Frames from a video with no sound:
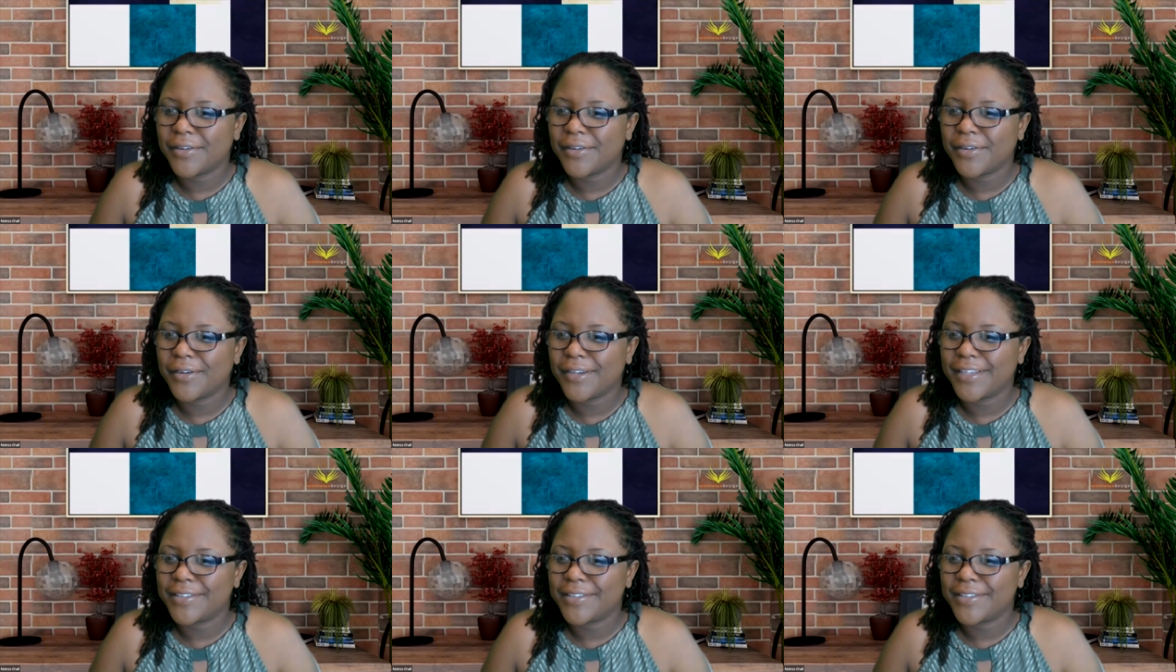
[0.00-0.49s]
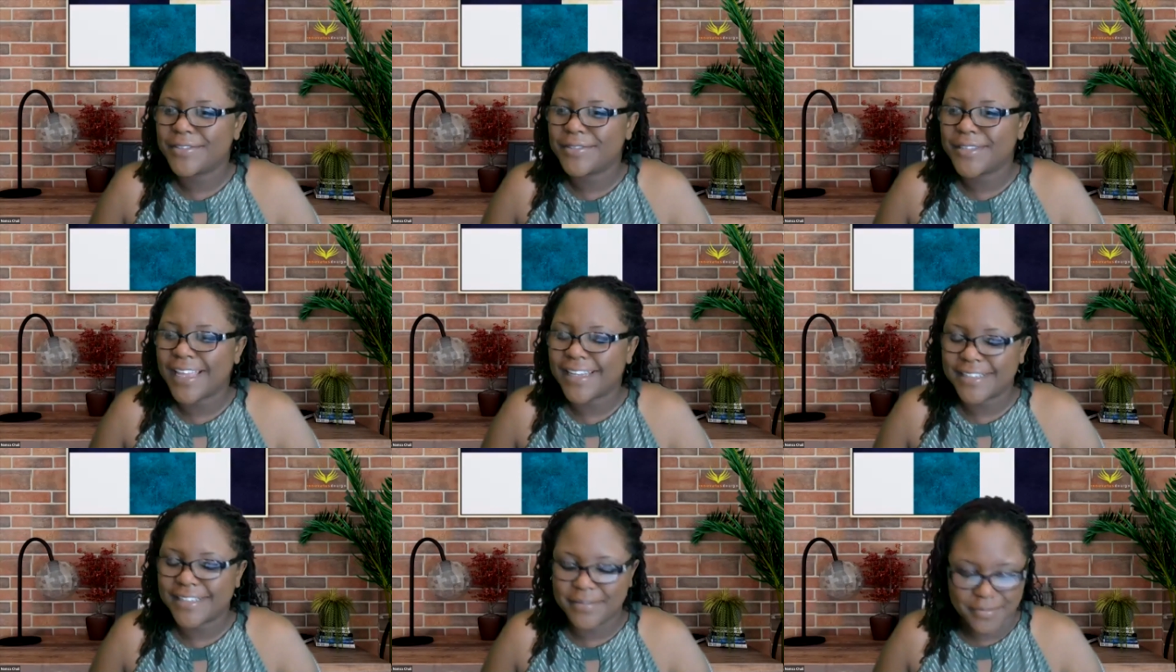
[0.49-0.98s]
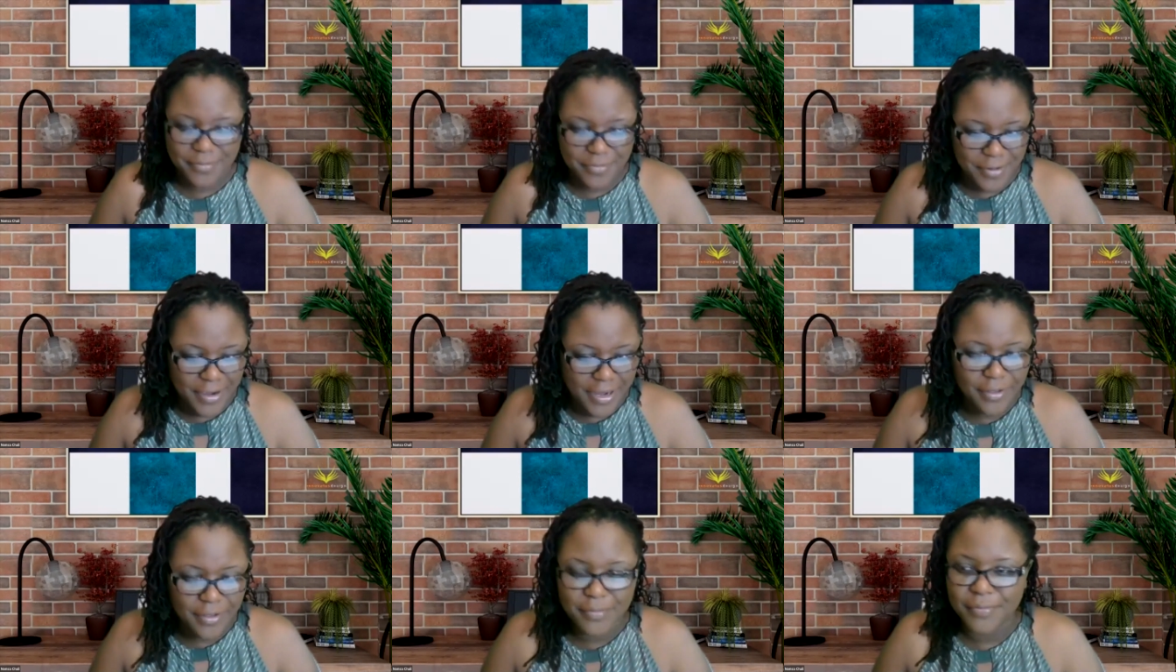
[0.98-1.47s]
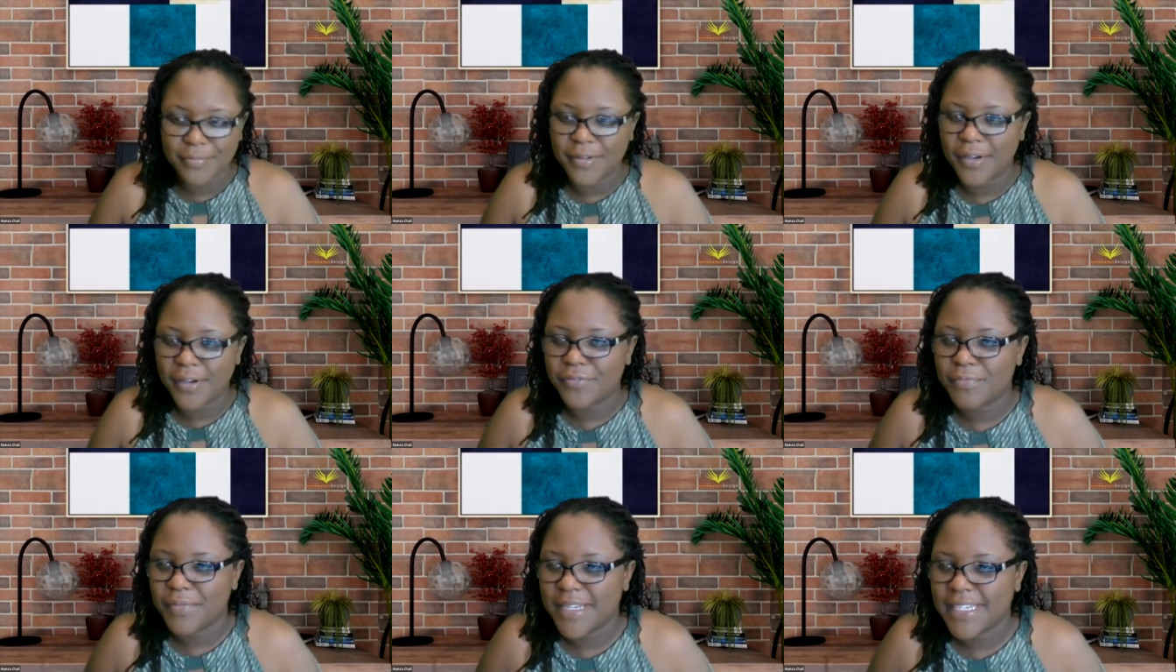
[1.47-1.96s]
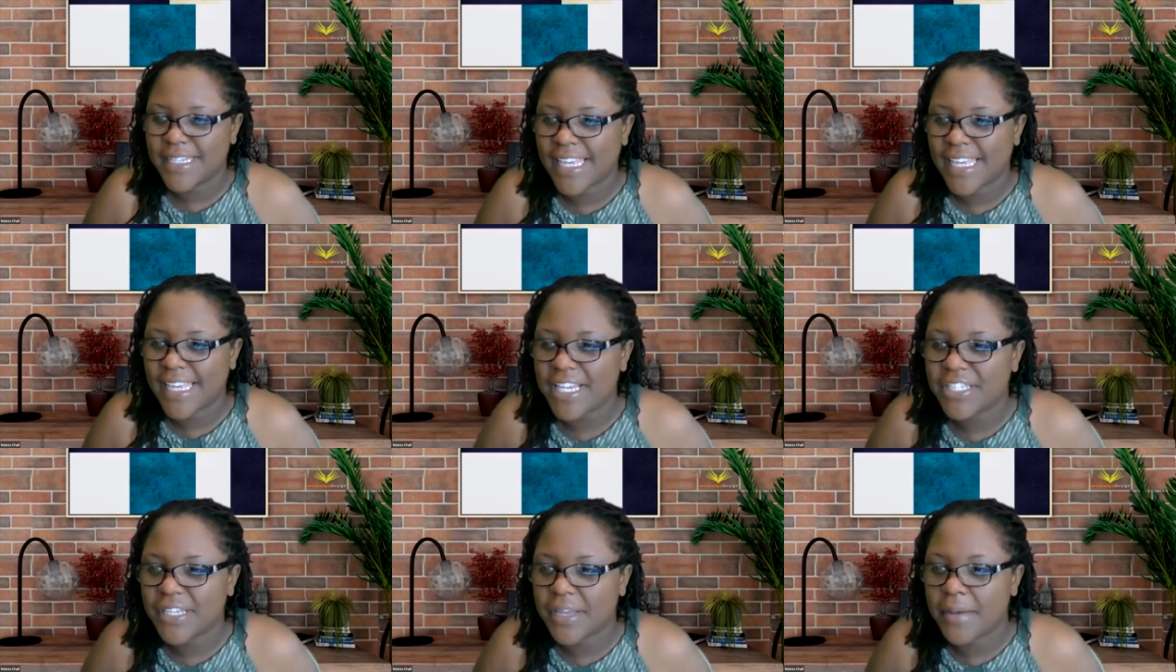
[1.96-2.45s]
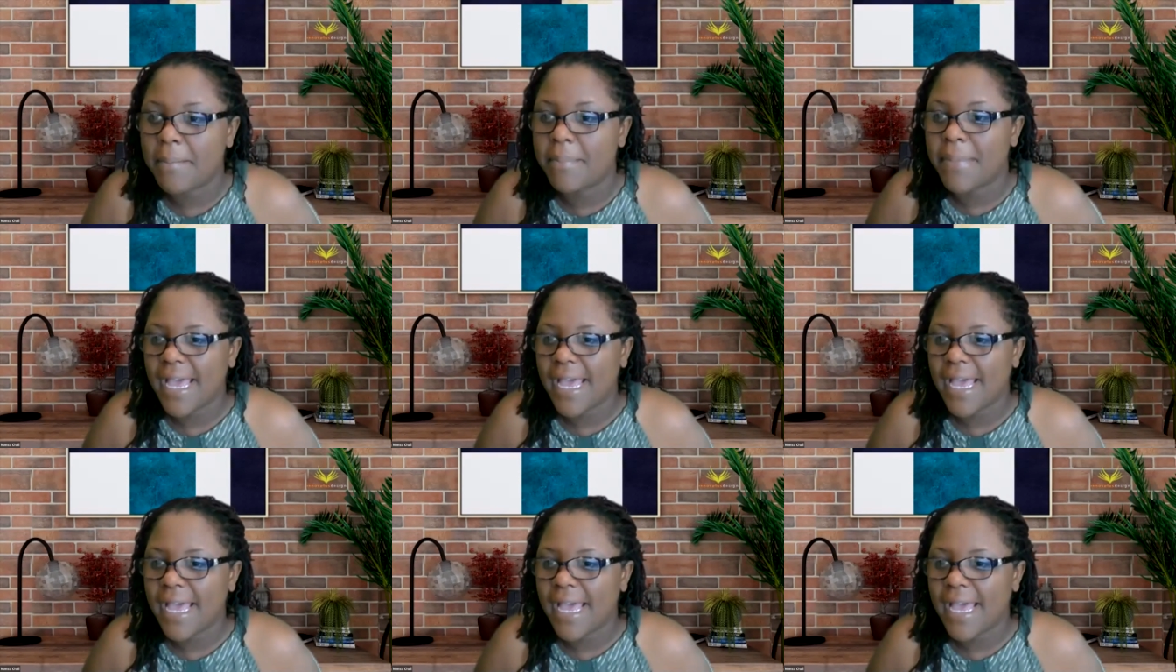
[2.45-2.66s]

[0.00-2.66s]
go into that realm of medication.